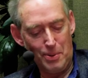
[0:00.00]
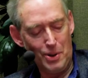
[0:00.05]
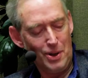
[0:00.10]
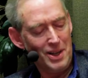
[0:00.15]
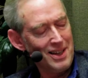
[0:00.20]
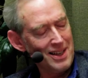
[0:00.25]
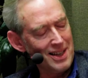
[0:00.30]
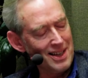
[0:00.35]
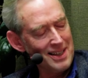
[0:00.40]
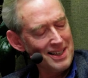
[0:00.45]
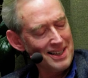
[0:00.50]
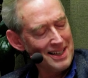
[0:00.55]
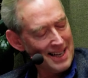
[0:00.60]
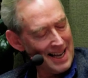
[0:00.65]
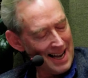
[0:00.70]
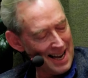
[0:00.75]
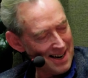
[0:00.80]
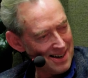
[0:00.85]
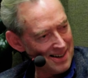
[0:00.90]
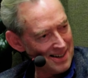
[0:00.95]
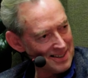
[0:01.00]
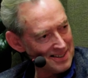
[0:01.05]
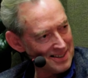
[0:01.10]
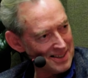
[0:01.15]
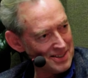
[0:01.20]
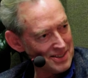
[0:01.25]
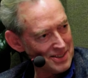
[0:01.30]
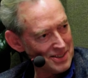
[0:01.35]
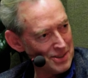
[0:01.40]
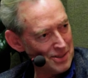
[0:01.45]
political
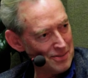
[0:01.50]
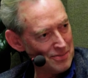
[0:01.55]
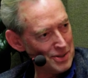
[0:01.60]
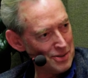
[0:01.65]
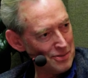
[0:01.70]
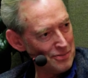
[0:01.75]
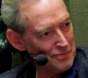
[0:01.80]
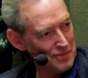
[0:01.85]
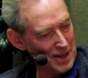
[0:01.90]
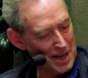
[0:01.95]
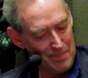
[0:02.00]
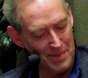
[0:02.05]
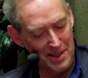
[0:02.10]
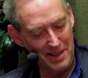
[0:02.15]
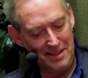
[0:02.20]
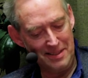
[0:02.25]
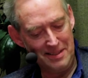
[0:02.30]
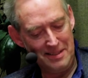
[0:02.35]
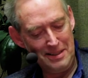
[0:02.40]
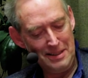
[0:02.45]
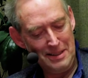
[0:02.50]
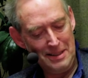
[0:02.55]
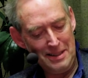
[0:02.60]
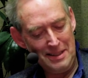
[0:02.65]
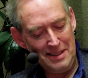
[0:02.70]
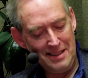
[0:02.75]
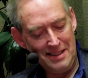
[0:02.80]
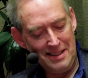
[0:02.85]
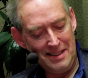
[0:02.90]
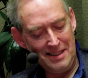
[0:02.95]
characters of your family.
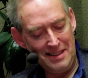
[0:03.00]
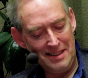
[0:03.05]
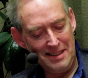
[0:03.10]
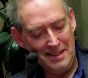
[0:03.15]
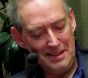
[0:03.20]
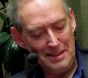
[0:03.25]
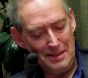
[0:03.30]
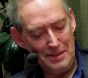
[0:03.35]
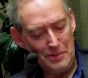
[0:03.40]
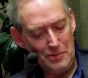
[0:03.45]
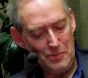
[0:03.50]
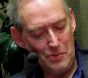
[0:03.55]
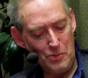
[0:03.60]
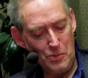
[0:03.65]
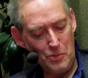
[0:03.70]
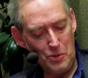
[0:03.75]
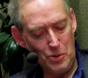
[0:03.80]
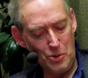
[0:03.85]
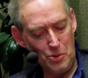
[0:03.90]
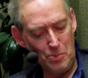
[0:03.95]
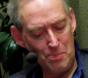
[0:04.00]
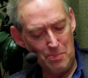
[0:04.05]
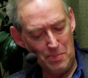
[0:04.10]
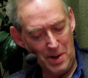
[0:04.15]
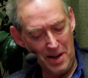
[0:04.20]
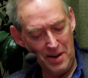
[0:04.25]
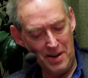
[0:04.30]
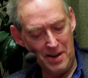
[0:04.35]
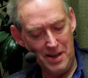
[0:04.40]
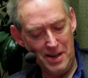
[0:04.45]
Your
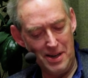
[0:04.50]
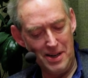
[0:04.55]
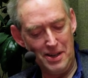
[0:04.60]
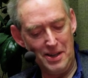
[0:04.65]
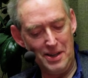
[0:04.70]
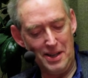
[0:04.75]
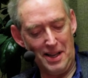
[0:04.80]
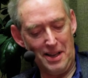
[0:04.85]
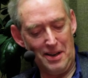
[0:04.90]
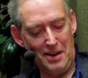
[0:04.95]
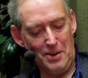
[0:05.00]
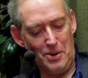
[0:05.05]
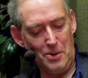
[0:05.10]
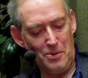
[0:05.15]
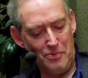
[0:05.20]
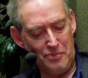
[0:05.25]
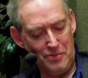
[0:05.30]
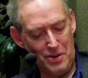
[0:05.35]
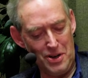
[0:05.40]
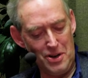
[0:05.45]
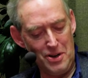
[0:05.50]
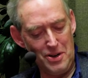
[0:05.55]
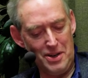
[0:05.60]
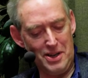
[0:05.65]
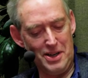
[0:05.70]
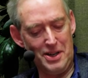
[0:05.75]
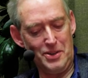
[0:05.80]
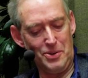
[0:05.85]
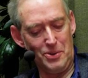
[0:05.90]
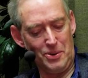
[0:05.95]
mother and your
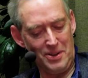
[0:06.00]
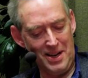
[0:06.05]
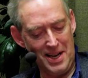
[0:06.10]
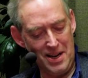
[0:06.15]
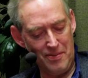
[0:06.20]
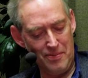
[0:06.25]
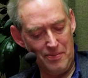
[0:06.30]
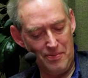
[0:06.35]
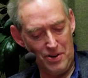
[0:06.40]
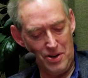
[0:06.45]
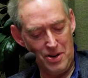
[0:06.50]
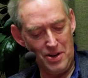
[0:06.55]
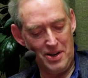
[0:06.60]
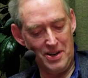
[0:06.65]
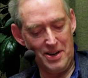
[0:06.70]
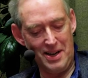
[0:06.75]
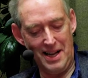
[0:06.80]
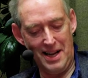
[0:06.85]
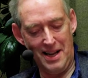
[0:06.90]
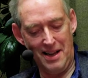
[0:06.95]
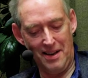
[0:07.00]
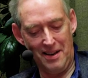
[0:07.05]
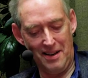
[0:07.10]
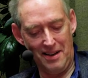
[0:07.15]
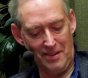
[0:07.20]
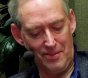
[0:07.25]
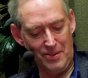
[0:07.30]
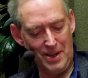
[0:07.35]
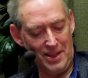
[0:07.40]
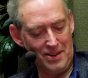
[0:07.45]
father and your grandfather
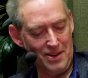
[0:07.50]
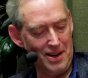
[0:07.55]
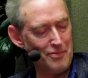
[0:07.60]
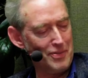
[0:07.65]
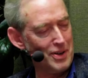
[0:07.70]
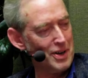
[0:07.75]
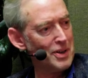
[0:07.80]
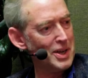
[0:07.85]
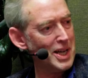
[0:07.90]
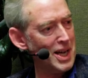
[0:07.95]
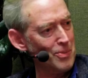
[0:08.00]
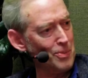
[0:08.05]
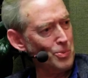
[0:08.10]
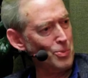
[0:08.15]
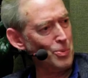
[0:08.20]
and great-grandfather, they have